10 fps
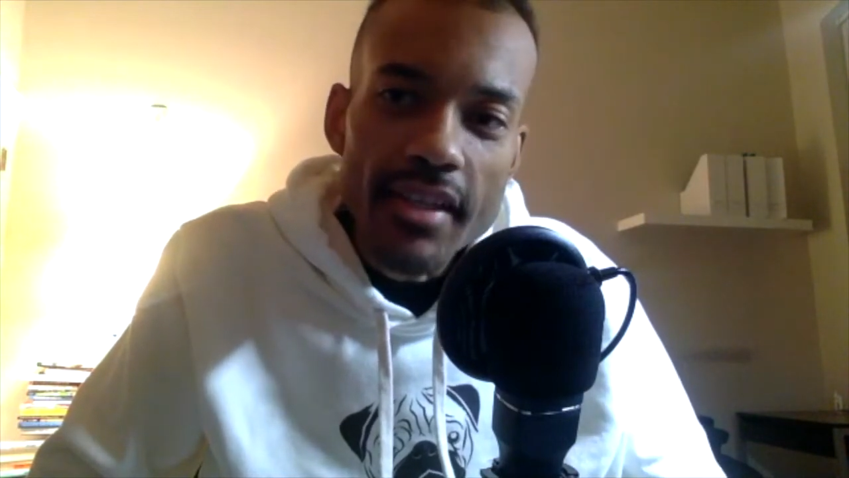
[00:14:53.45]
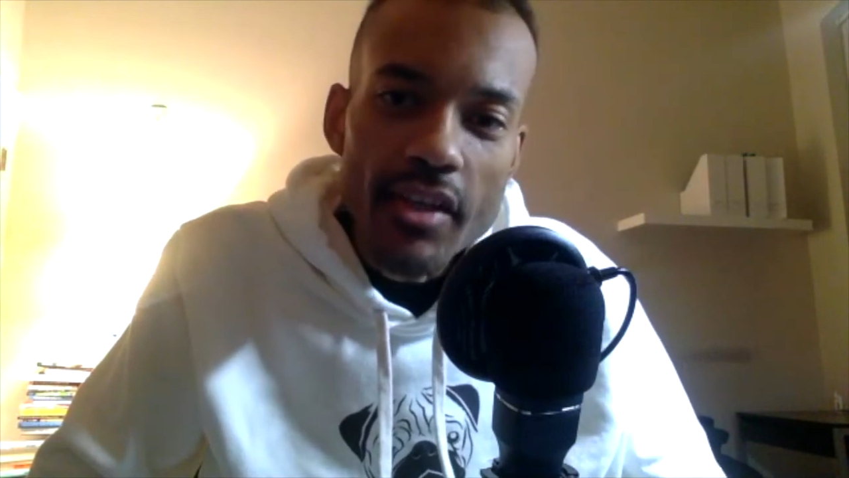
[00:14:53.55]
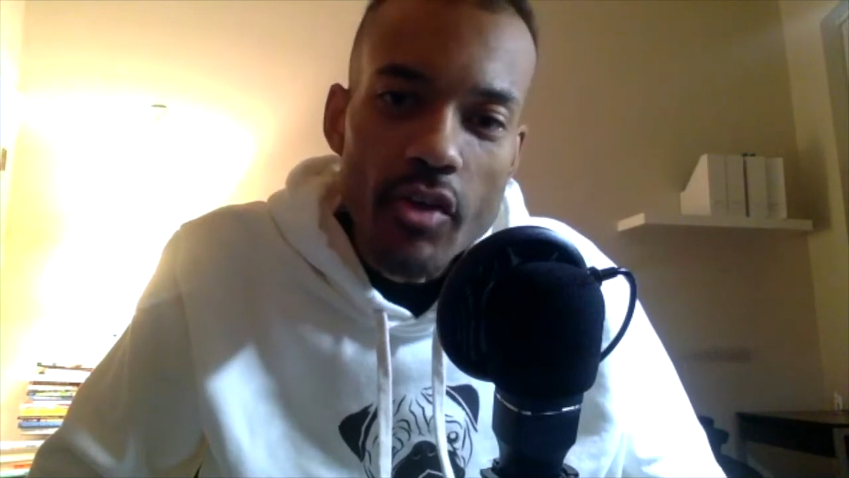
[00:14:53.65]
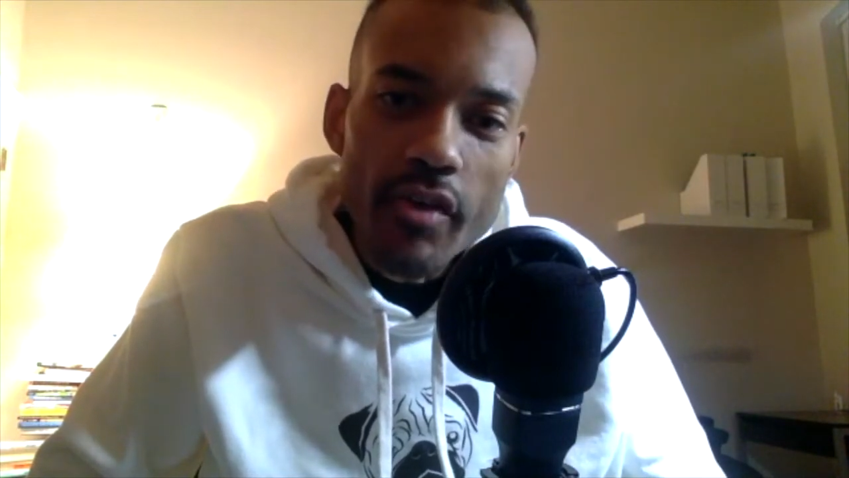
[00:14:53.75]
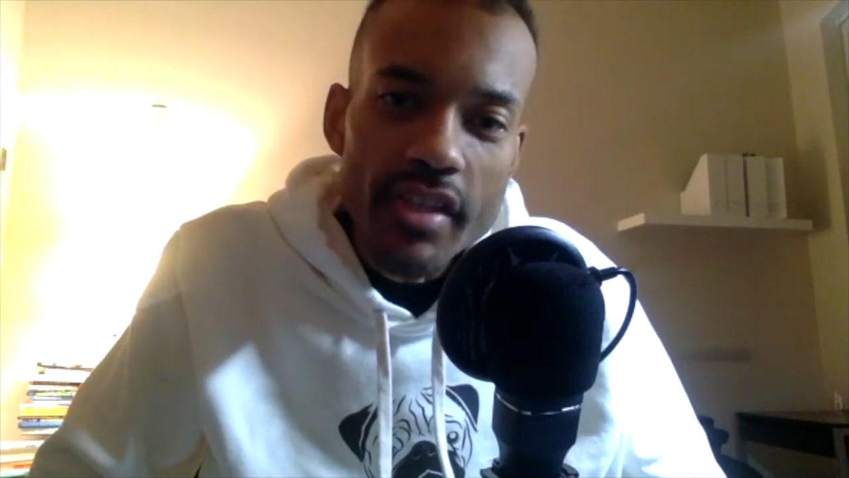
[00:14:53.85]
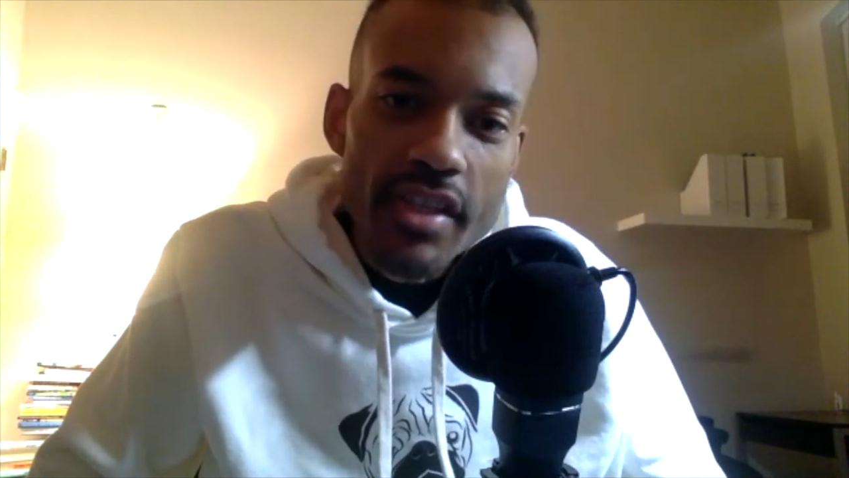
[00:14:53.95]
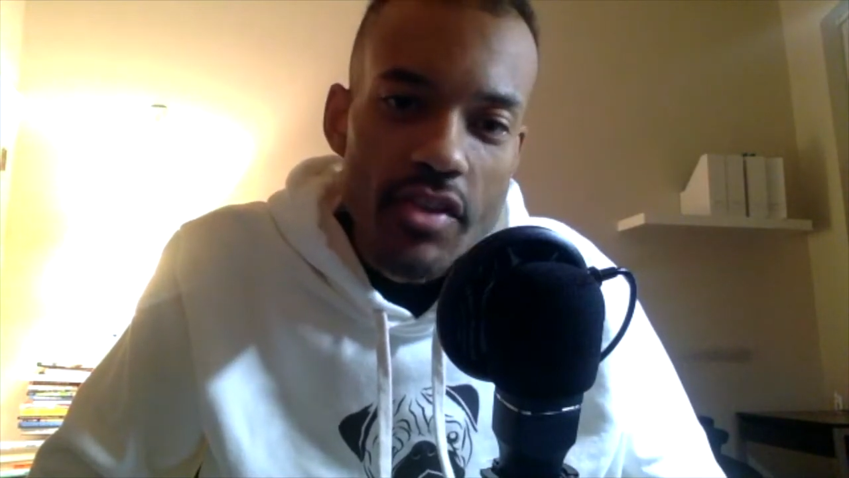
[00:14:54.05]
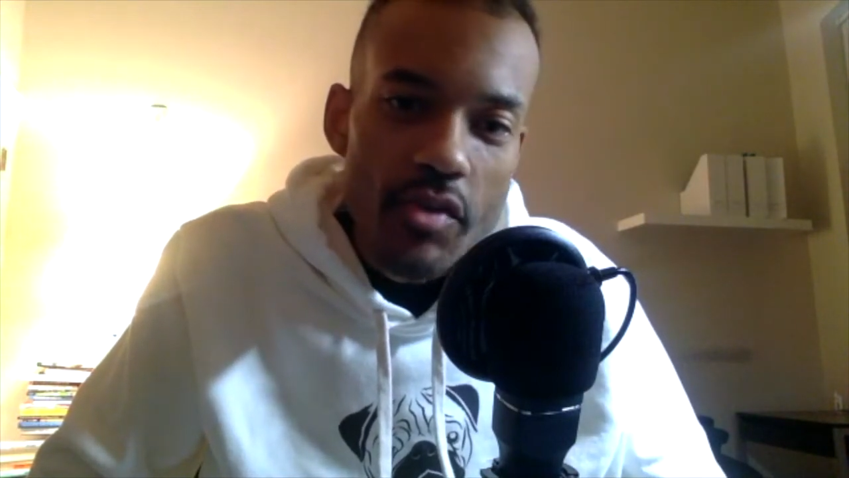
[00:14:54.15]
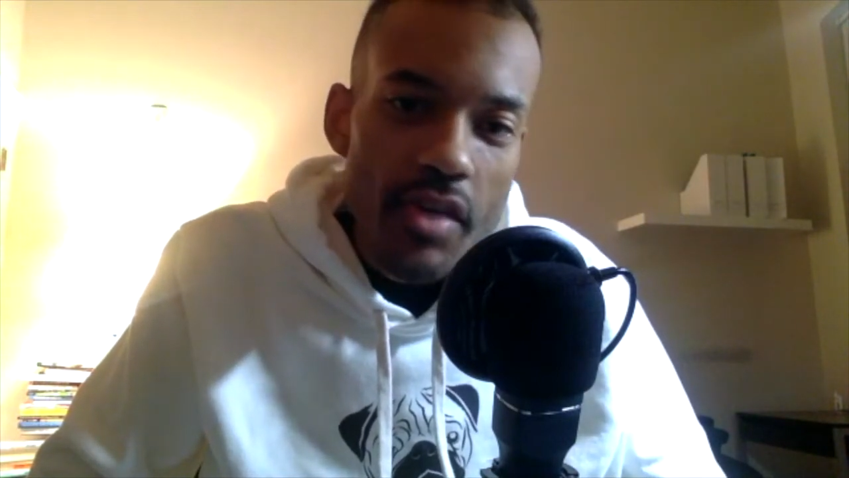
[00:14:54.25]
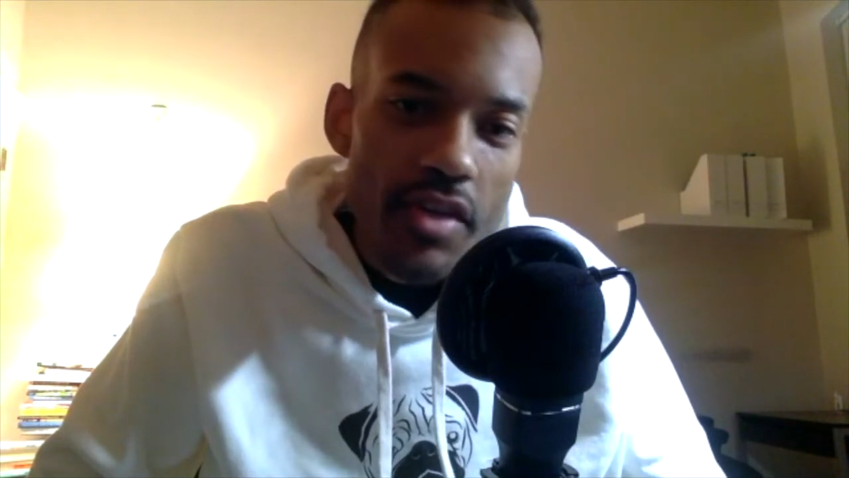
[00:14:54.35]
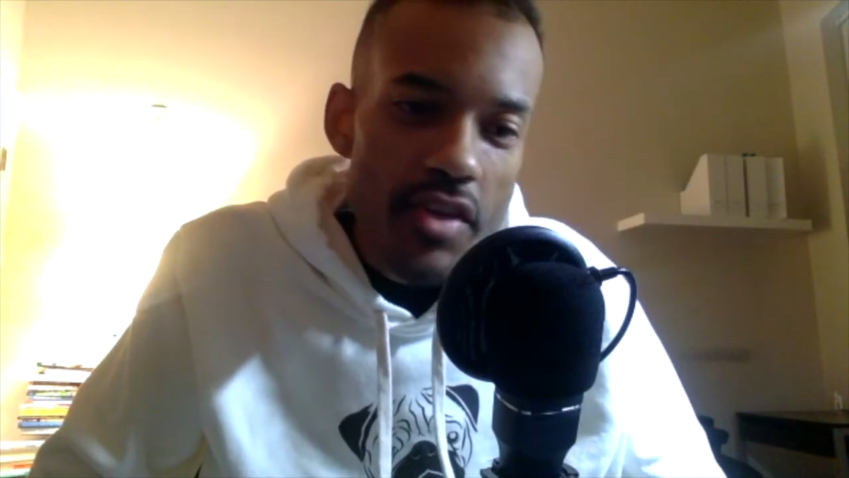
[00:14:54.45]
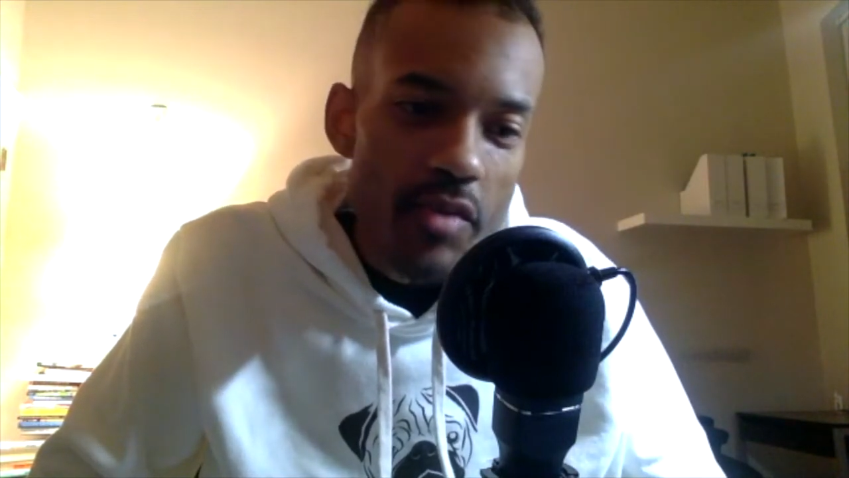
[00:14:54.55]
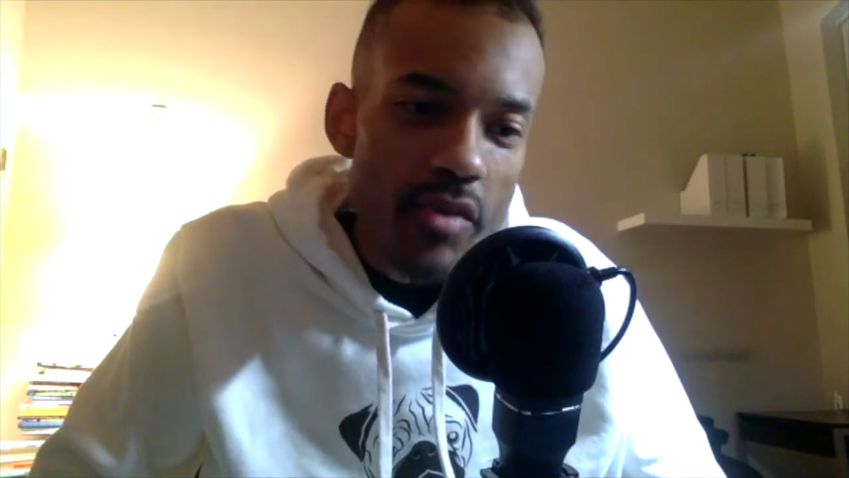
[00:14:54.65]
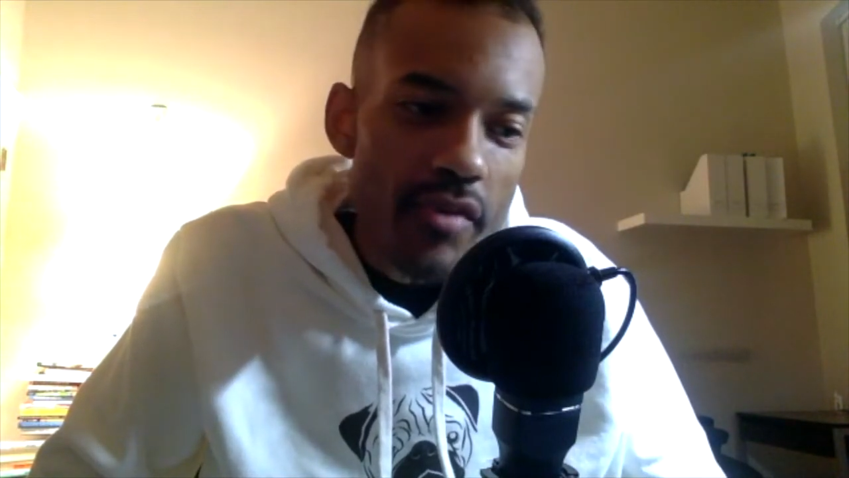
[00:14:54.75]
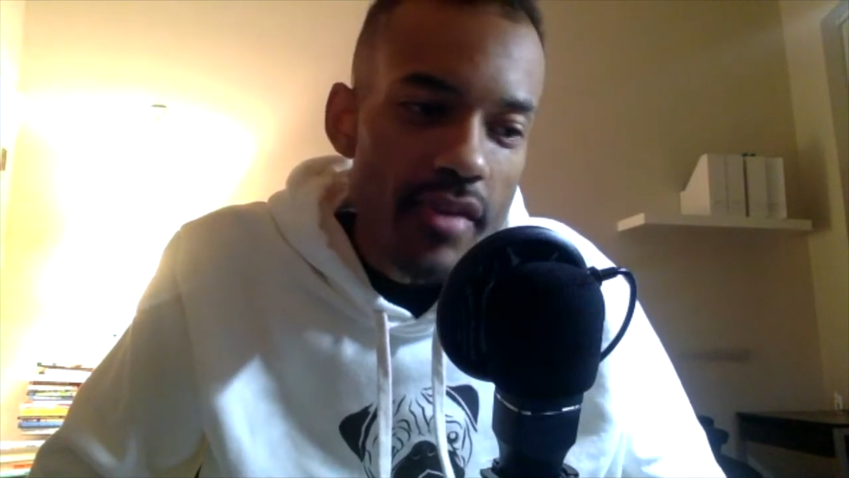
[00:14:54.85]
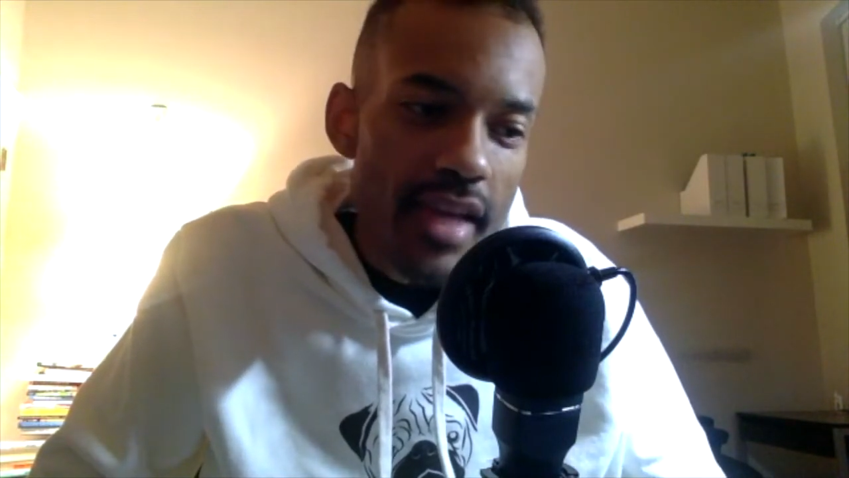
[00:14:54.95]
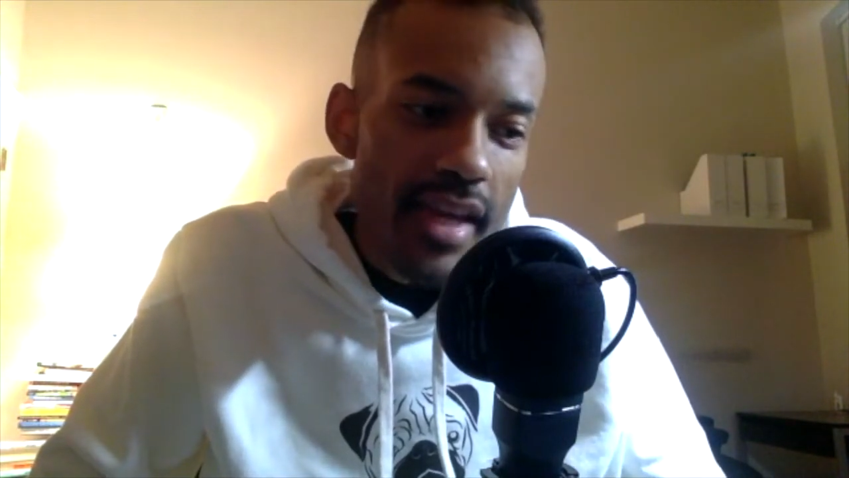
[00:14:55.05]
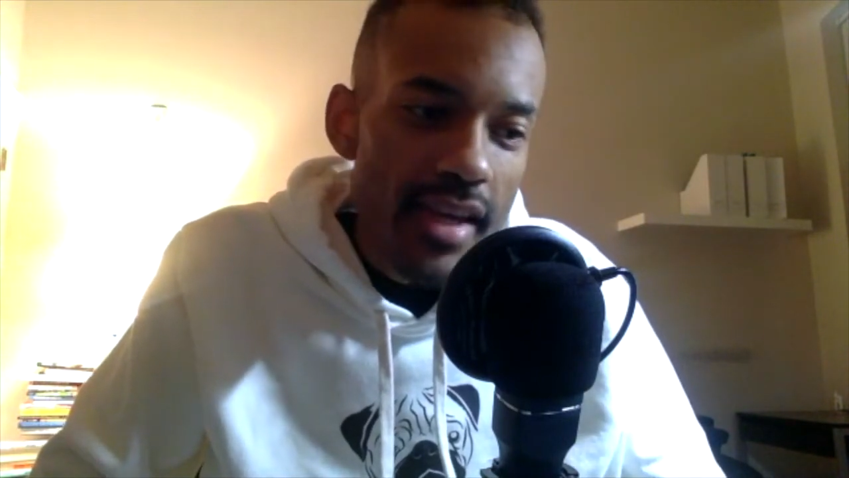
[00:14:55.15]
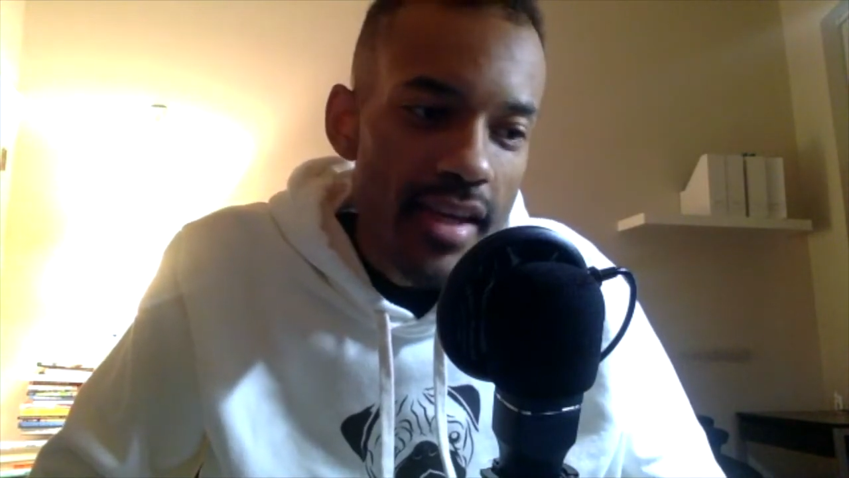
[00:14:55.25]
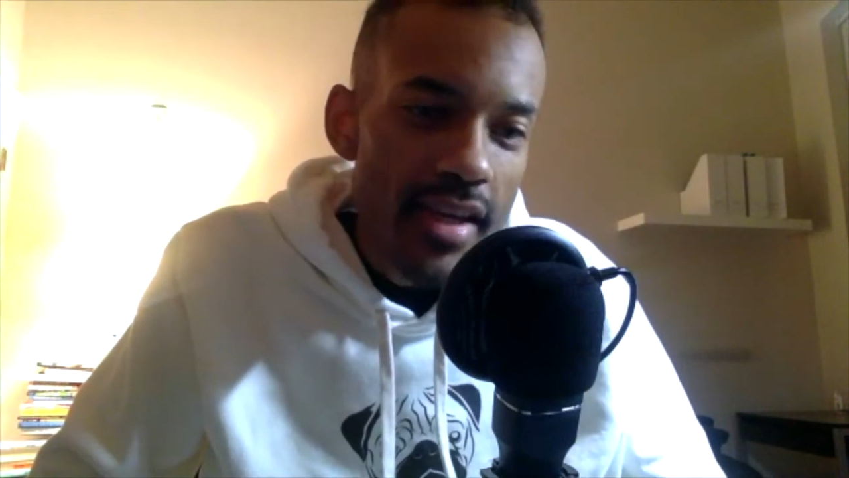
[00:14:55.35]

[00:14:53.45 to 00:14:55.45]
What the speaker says: COVID situation with like